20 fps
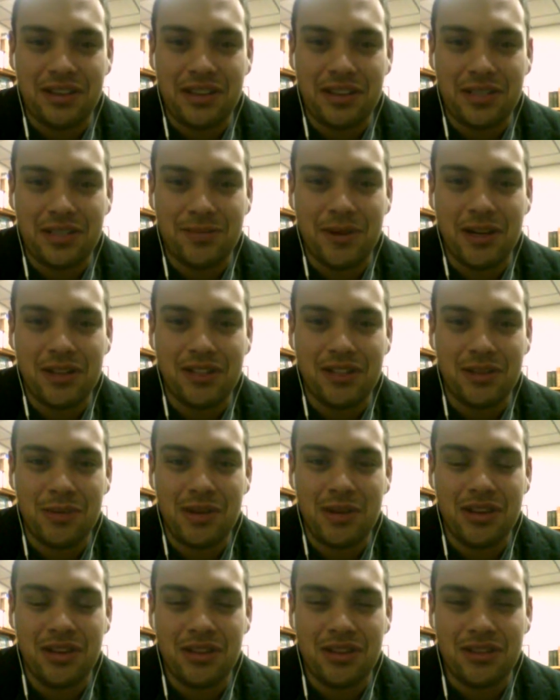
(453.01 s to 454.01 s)
especially
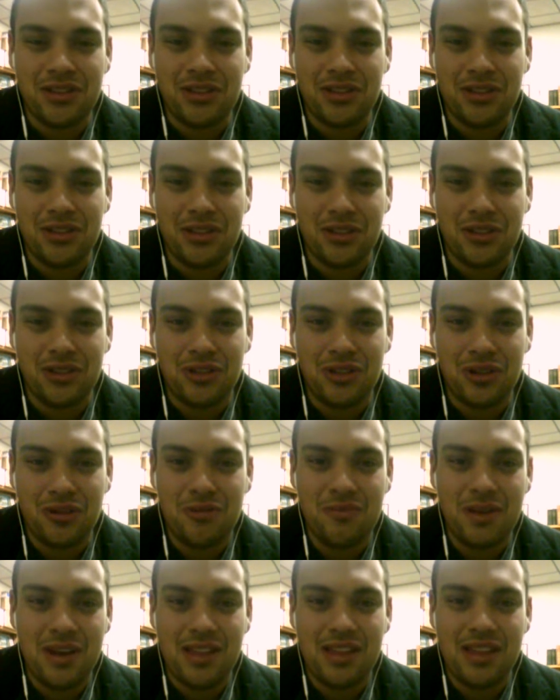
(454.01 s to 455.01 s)
because the
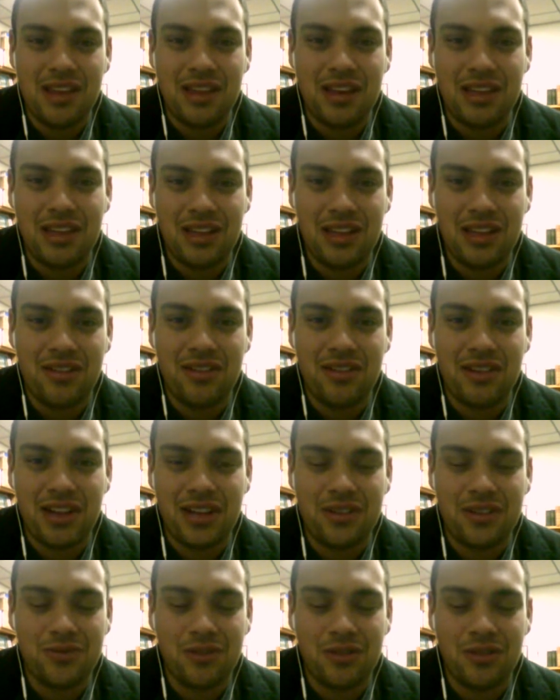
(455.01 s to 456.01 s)
two men that he
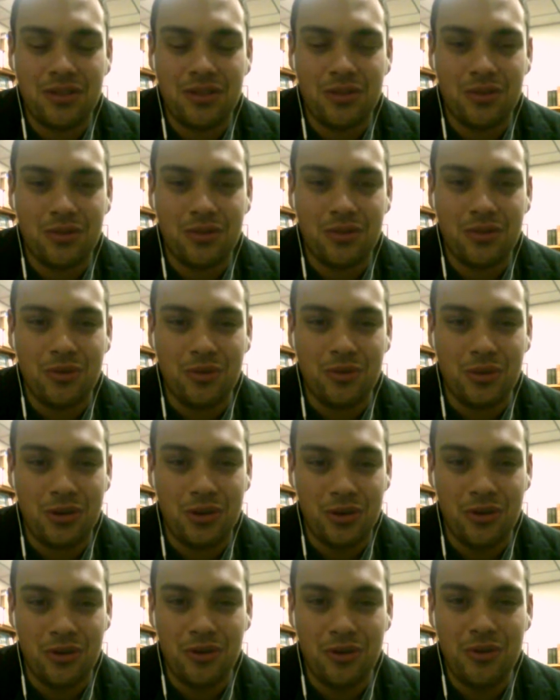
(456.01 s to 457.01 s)
interacts with were
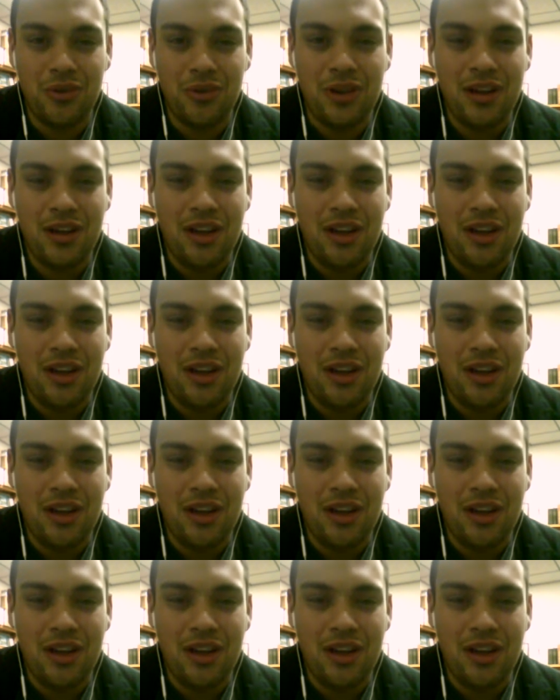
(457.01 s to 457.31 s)
who?